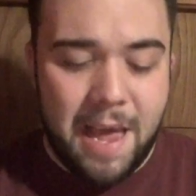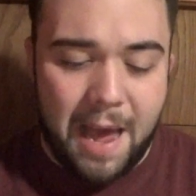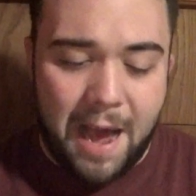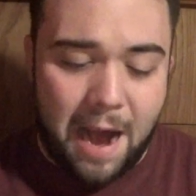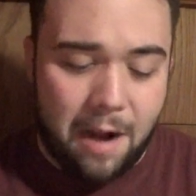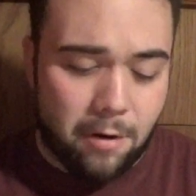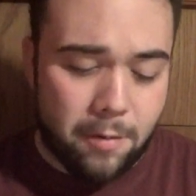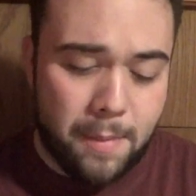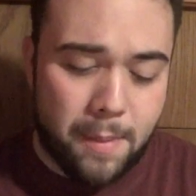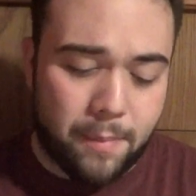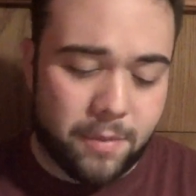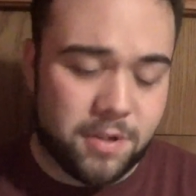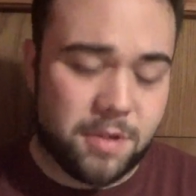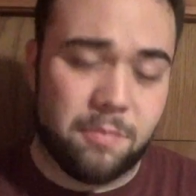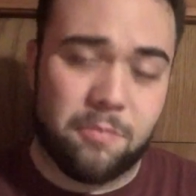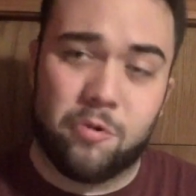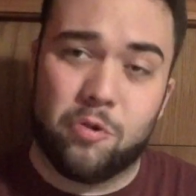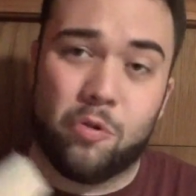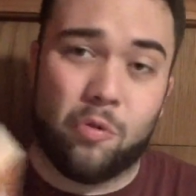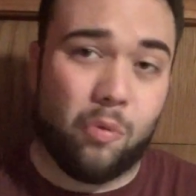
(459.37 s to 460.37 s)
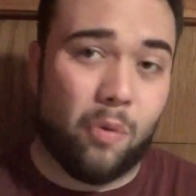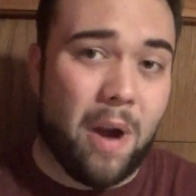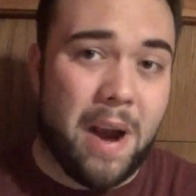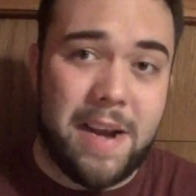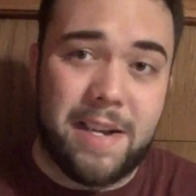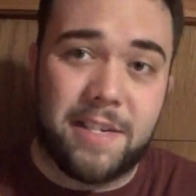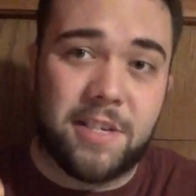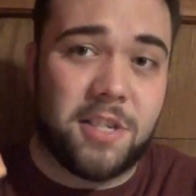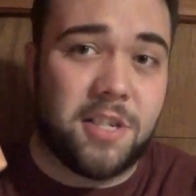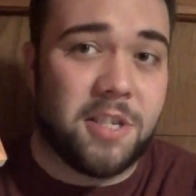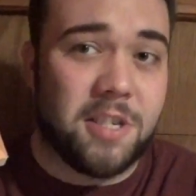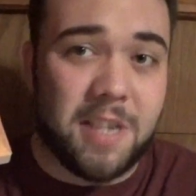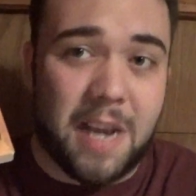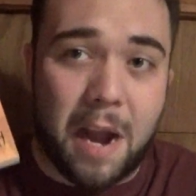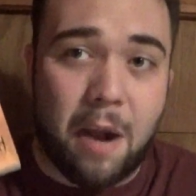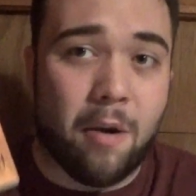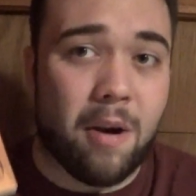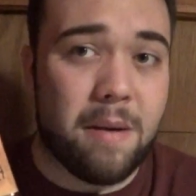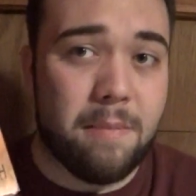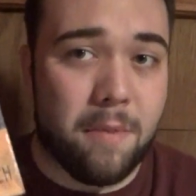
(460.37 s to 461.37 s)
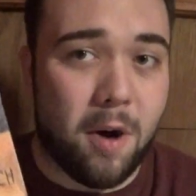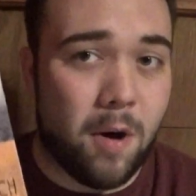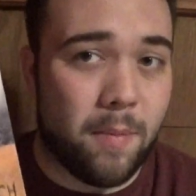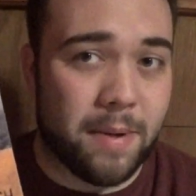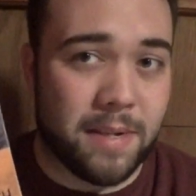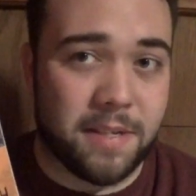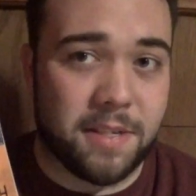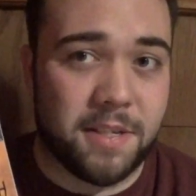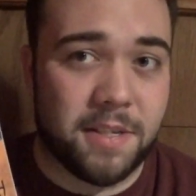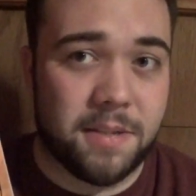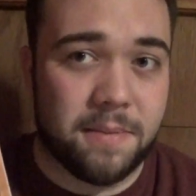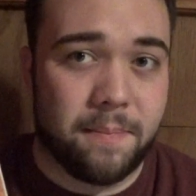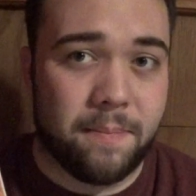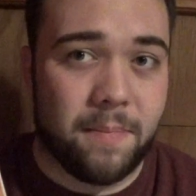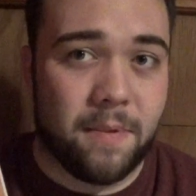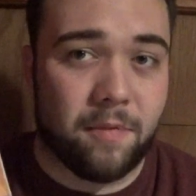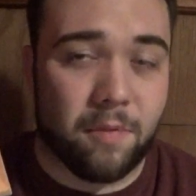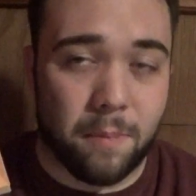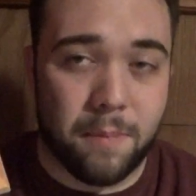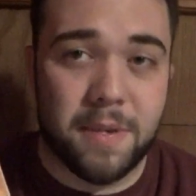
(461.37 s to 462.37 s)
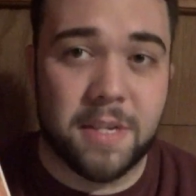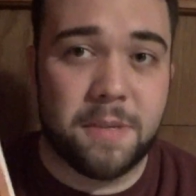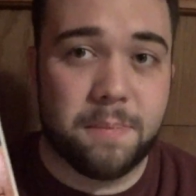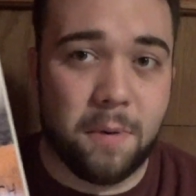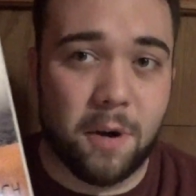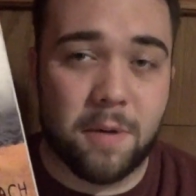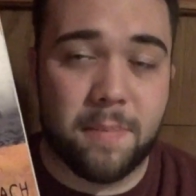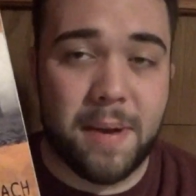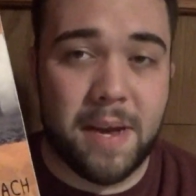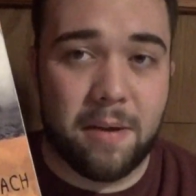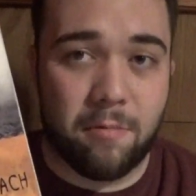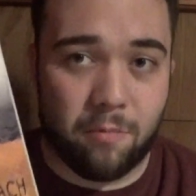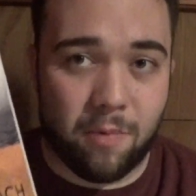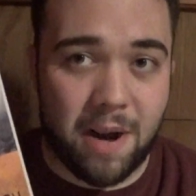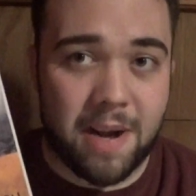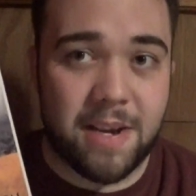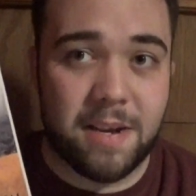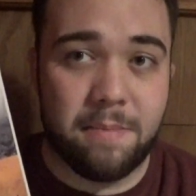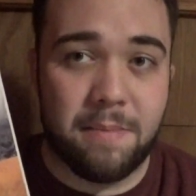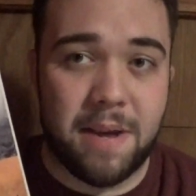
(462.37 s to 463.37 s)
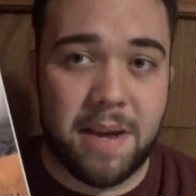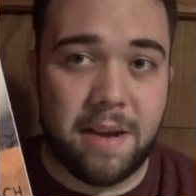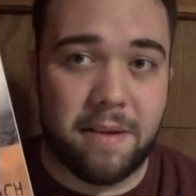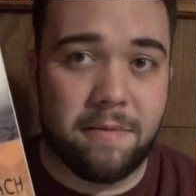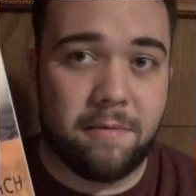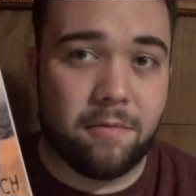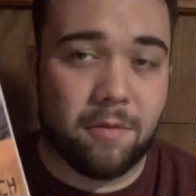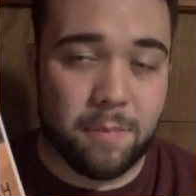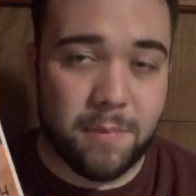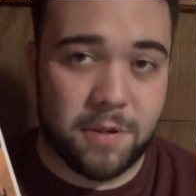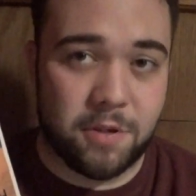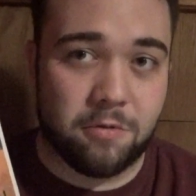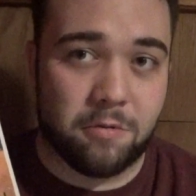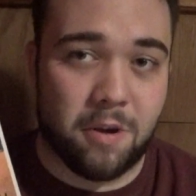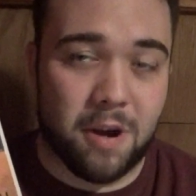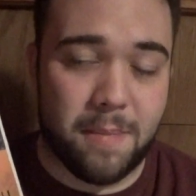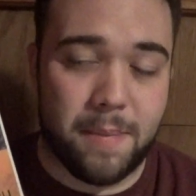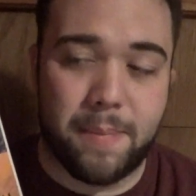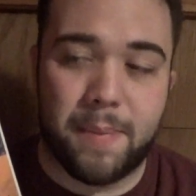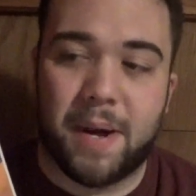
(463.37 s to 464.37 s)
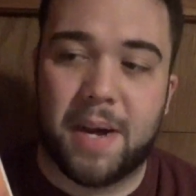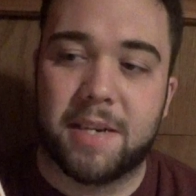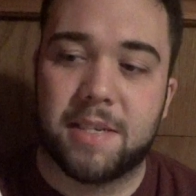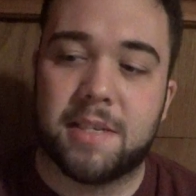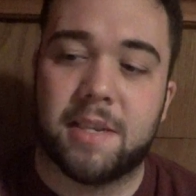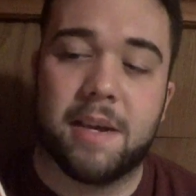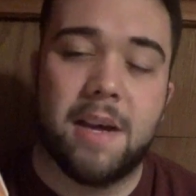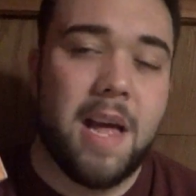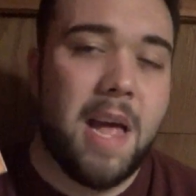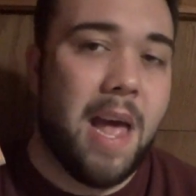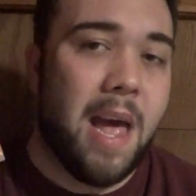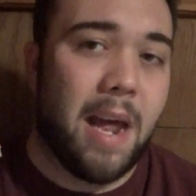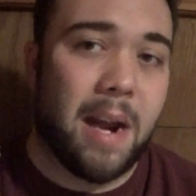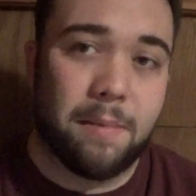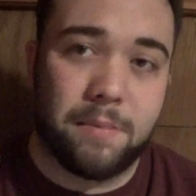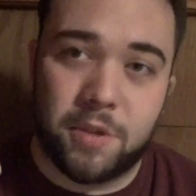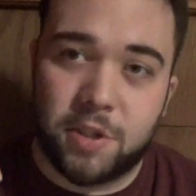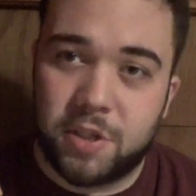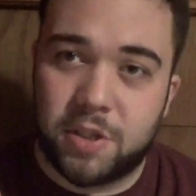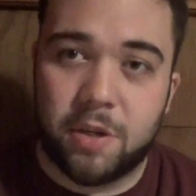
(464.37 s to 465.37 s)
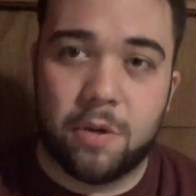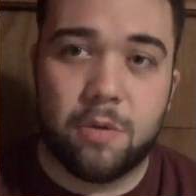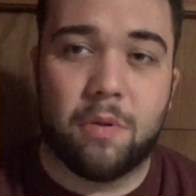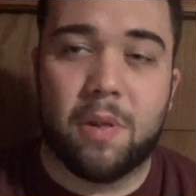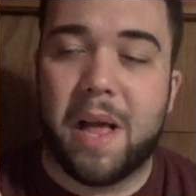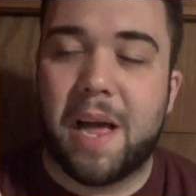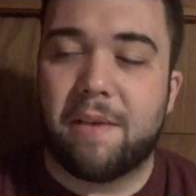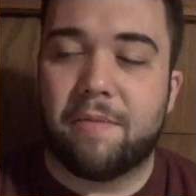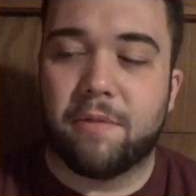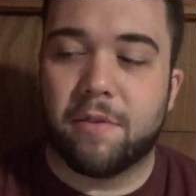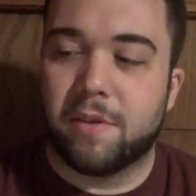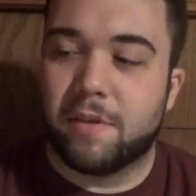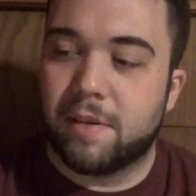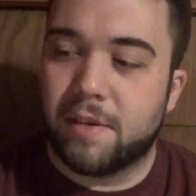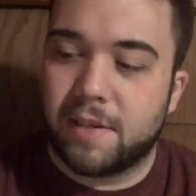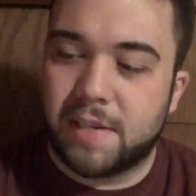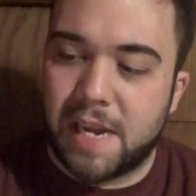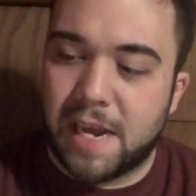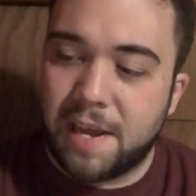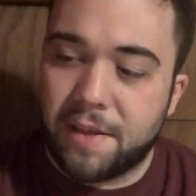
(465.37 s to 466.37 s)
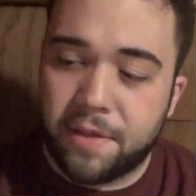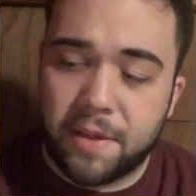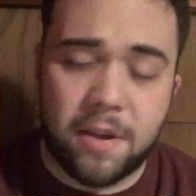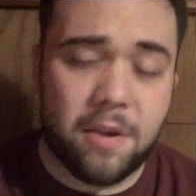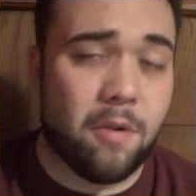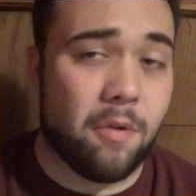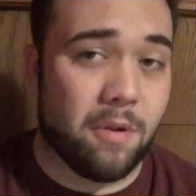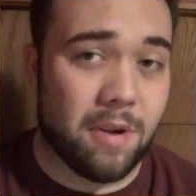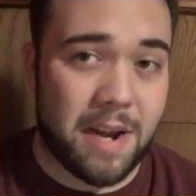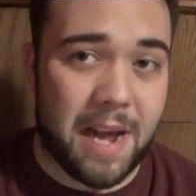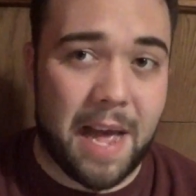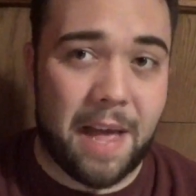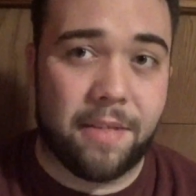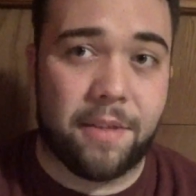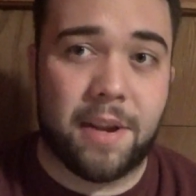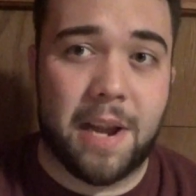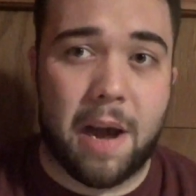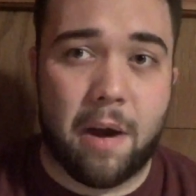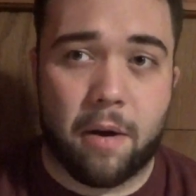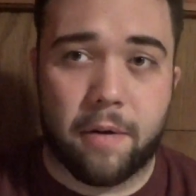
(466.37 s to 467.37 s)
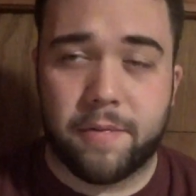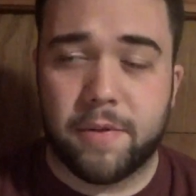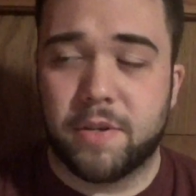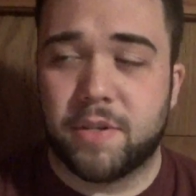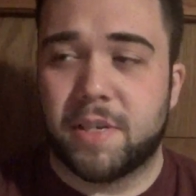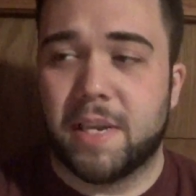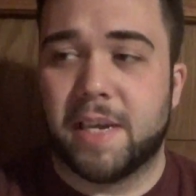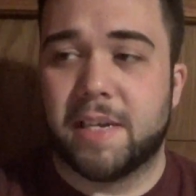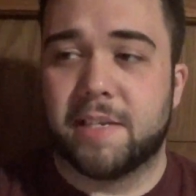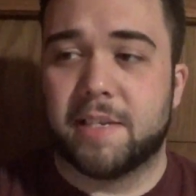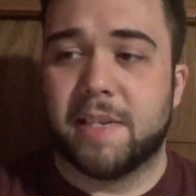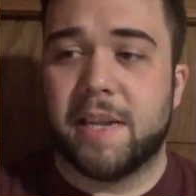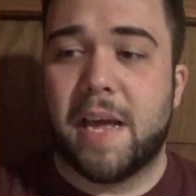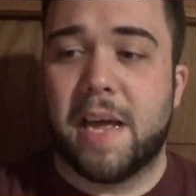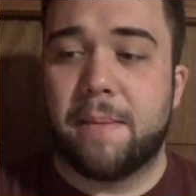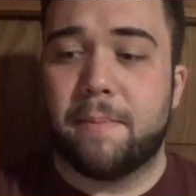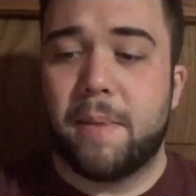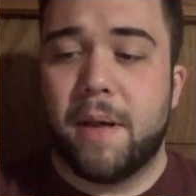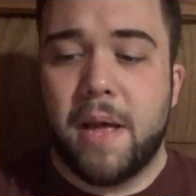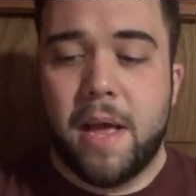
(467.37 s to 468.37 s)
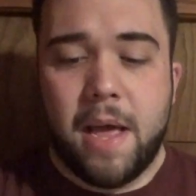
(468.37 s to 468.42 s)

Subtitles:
I remember some great scary moments from this book being read to me from Mr. Creepypasta, and I'm so glad for Dathan, or Dathan, however you say his name.